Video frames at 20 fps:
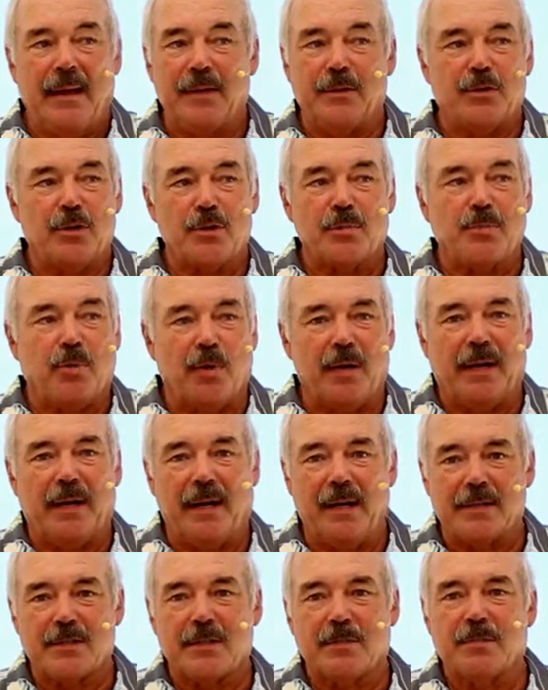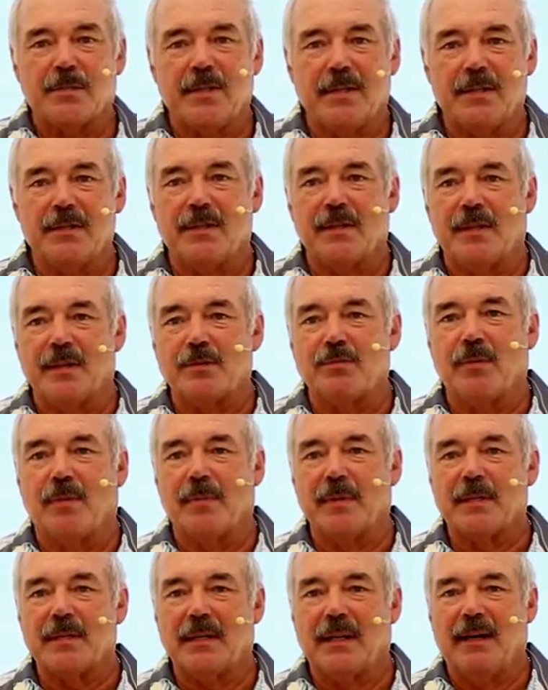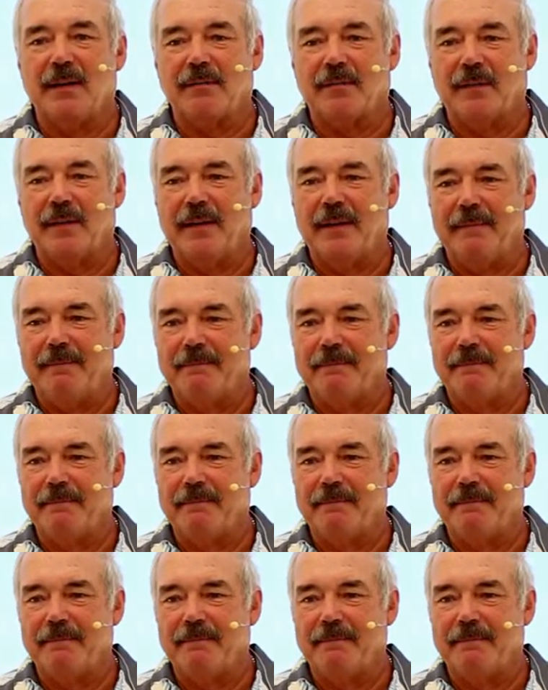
He just pointed out some sins in this woman's life, right?